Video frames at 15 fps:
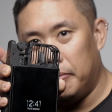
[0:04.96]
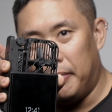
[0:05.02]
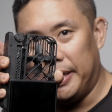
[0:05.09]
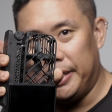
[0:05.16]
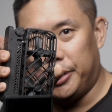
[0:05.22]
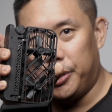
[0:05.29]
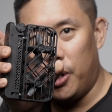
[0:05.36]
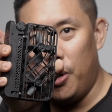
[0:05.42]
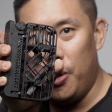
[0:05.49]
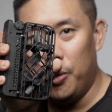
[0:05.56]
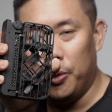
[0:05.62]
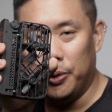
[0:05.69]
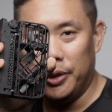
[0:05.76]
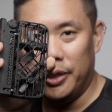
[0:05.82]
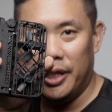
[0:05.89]
my
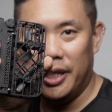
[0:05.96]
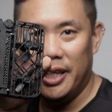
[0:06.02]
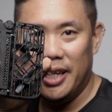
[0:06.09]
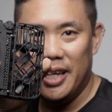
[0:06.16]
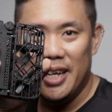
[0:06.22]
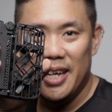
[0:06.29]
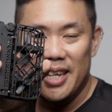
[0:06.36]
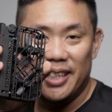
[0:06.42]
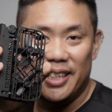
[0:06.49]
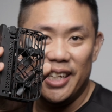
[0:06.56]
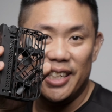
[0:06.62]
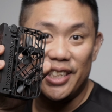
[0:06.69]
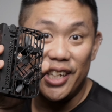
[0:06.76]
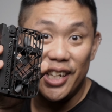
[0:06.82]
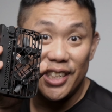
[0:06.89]
drone.
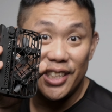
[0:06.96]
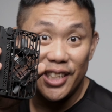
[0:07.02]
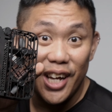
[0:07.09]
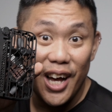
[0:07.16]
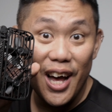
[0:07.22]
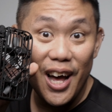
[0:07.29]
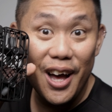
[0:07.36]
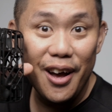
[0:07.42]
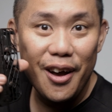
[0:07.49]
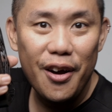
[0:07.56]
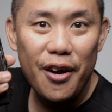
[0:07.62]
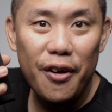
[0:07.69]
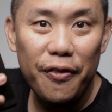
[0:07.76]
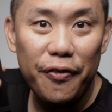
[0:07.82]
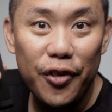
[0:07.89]
This is the
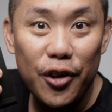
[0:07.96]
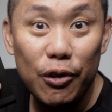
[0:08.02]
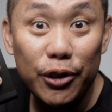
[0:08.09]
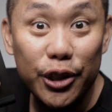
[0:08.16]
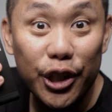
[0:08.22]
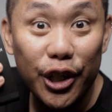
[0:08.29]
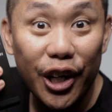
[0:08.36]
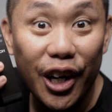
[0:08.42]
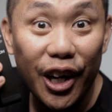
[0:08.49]
future.